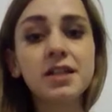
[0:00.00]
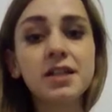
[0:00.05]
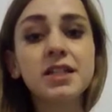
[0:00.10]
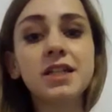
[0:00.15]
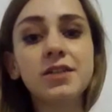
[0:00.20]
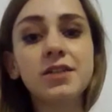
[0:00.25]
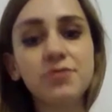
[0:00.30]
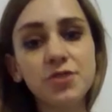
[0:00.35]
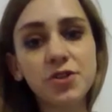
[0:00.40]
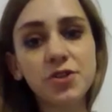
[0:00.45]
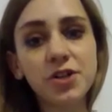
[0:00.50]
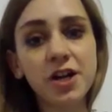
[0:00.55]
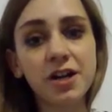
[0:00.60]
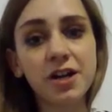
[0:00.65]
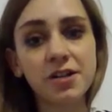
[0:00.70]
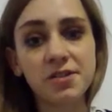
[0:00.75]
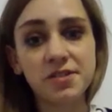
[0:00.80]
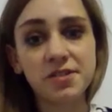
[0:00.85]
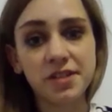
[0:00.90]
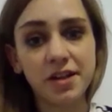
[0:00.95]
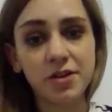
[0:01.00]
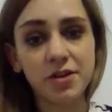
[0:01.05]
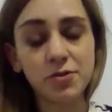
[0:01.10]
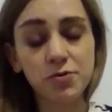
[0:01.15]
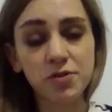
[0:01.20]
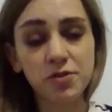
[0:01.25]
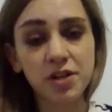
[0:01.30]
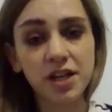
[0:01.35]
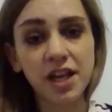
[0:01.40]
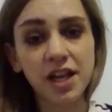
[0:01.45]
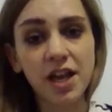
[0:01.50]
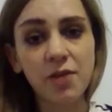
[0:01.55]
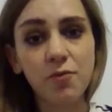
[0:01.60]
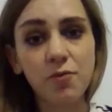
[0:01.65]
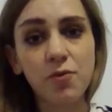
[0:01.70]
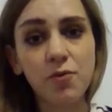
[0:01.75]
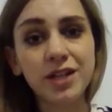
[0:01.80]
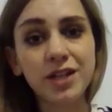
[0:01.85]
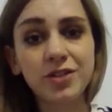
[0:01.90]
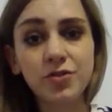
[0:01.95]
Give your cards out
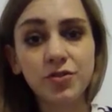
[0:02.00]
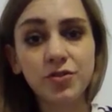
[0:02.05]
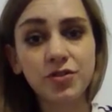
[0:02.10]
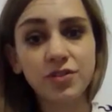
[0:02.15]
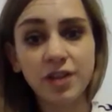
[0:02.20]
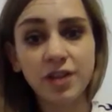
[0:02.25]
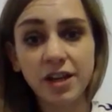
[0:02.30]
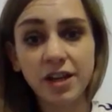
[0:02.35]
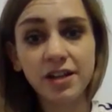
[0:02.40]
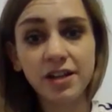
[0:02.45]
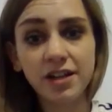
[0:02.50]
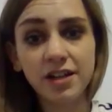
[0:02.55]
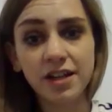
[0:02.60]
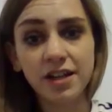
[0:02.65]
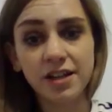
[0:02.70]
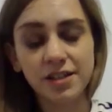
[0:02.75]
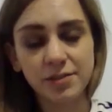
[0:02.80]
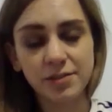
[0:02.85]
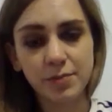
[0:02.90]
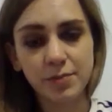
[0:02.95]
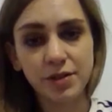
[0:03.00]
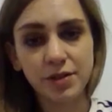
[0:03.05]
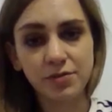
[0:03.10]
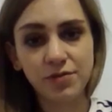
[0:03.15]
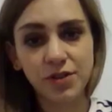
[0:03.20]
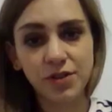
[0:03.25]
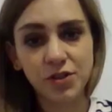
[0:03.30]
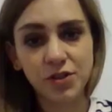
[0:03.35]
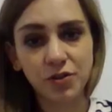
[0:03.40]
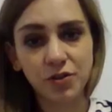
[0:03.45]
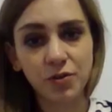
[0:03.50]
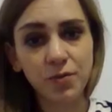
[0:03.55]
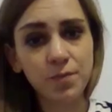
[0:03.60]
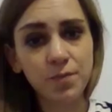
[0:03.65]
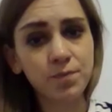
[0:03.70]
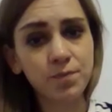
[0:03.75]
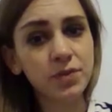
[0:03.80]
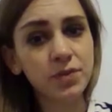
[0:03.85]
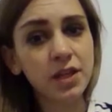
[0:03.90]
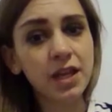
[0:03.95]
when you think it is beneficial,